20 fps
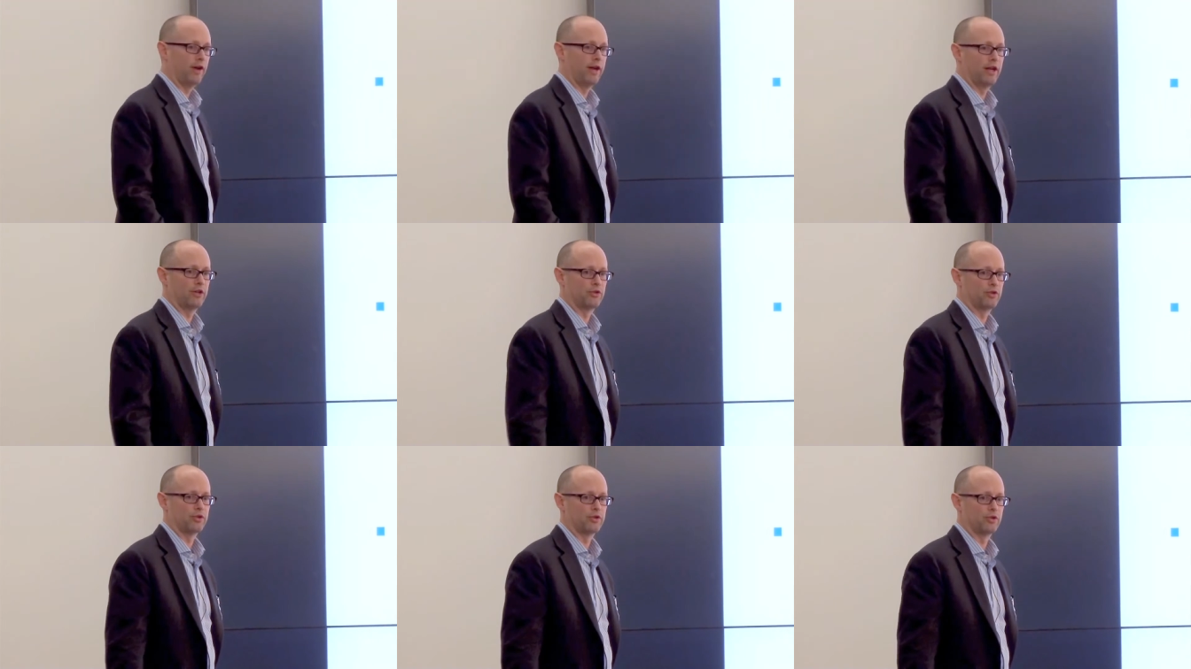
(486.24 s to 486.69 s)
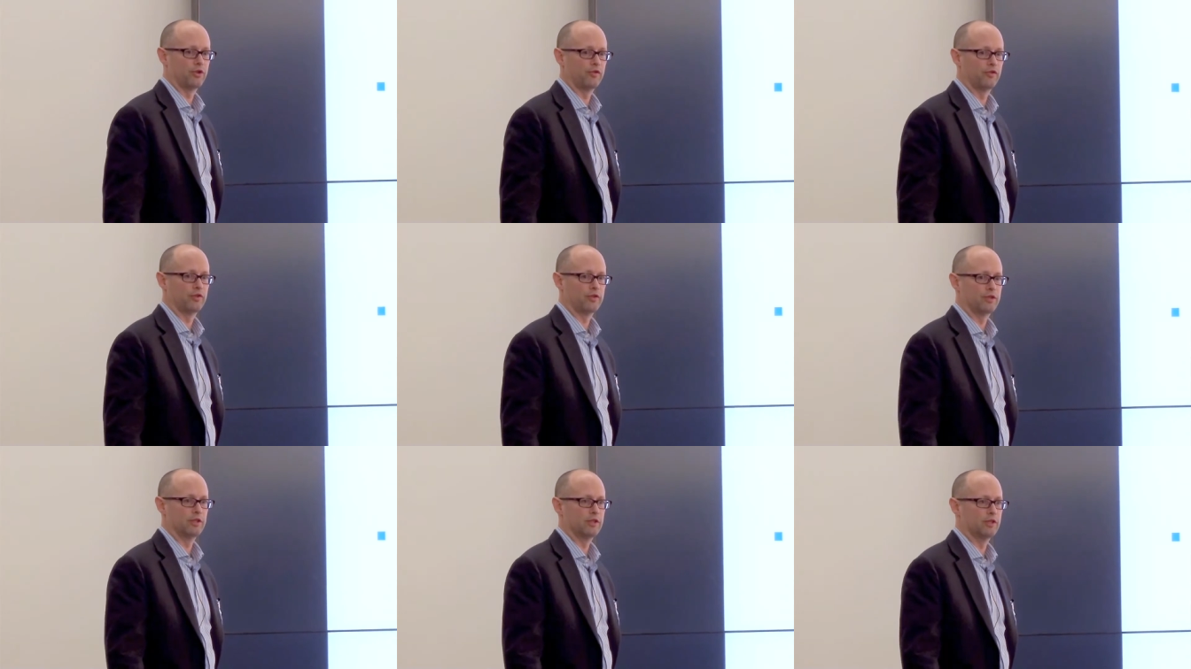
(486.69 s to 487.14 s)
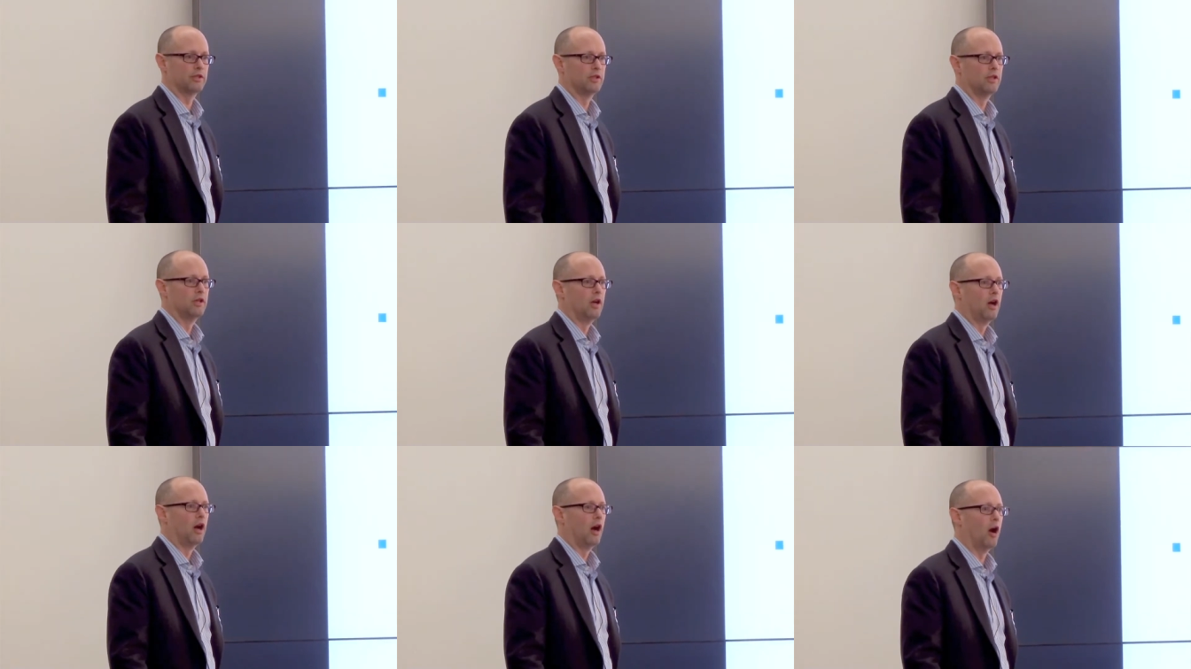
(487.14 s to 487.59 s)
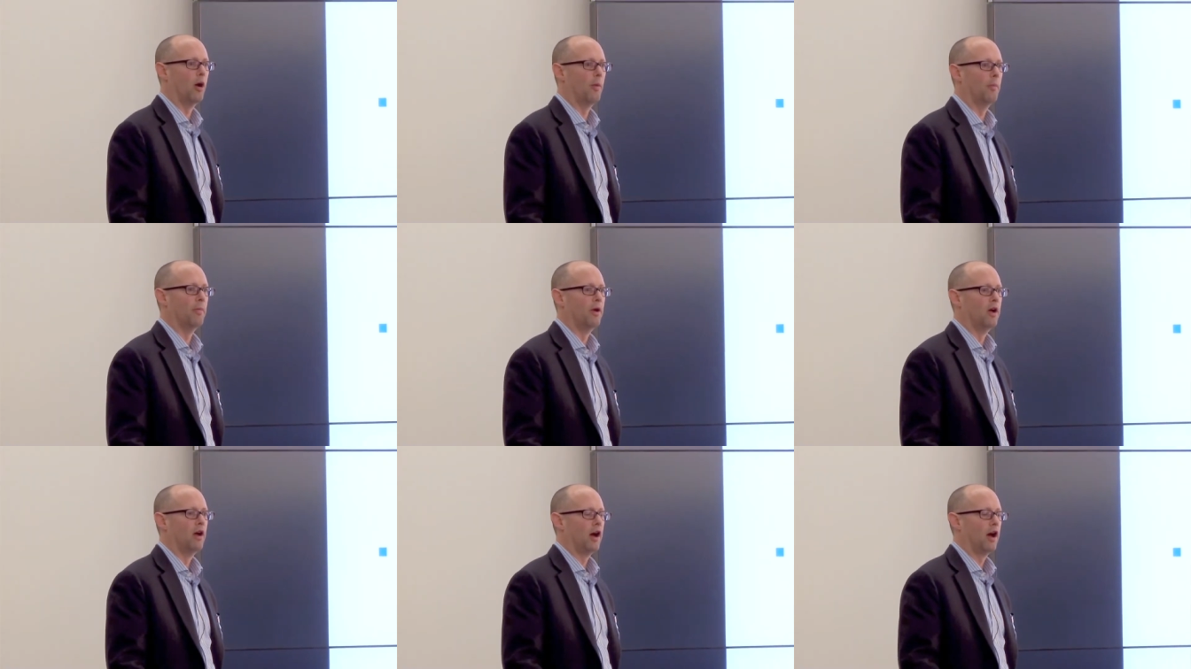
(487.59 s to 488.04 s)
financial services.
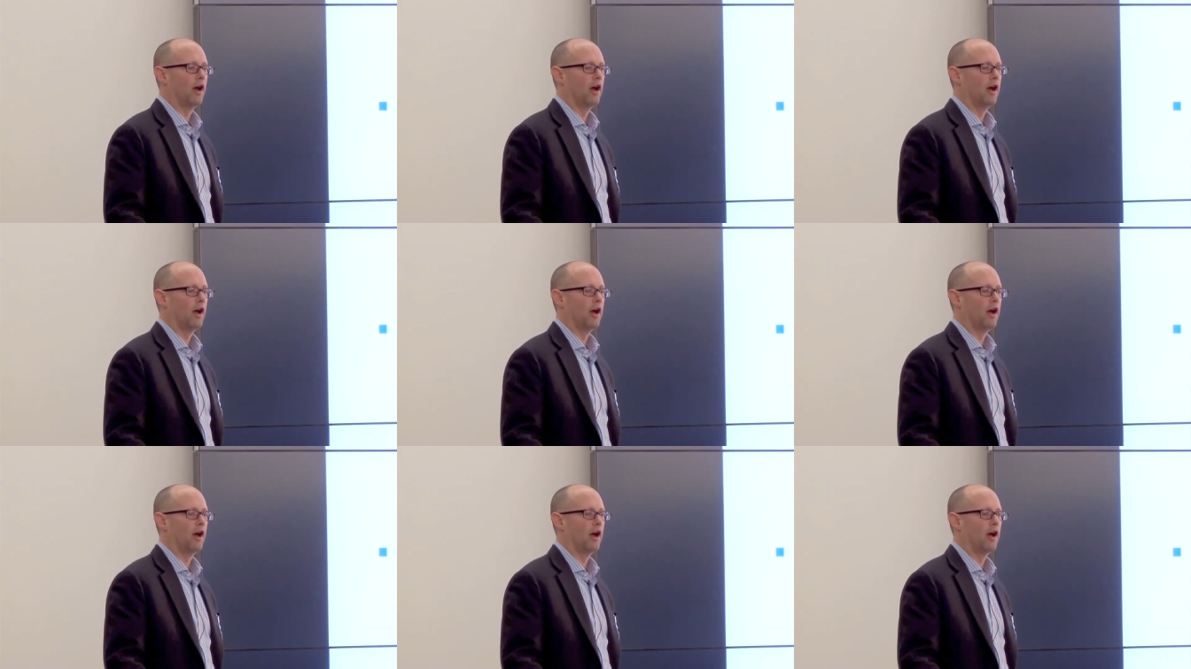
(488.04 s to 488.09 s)
Um,